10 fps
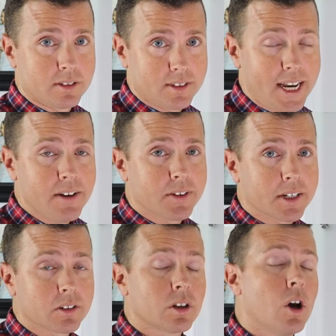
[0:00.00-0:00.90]

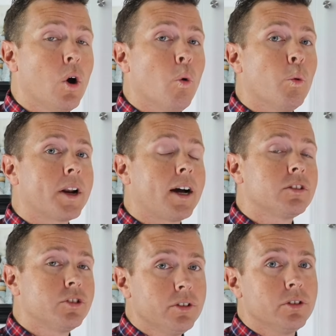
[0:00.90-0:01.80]
savings. What
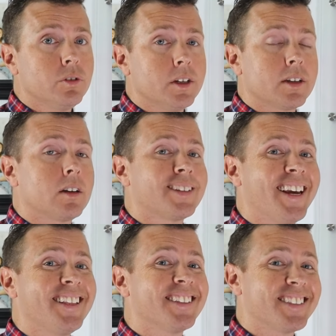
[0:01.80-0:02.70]
I'll do is I'll
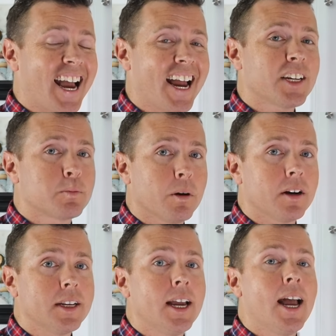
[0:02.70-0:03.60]
take the tax
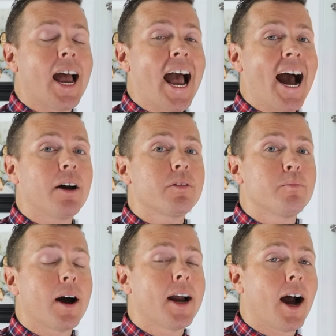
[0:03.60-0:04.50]
money out of
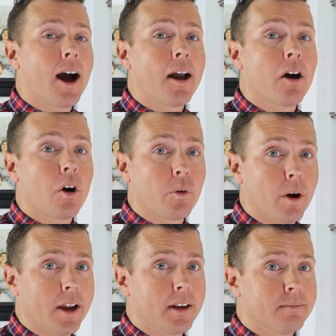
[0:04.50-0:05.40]
my
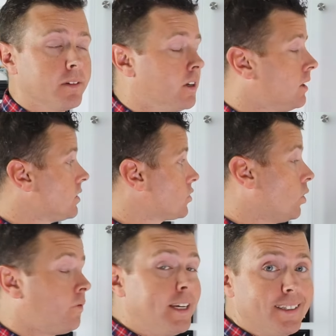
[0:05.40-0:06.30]
IRA.
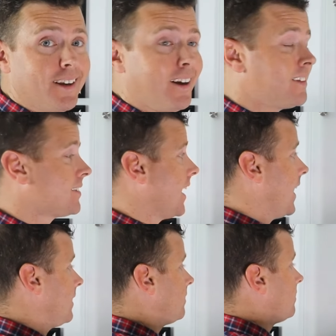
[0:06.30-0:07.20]
So if he does
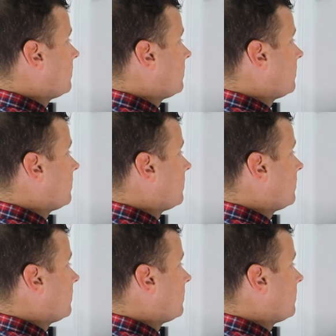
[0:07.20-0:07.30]
that,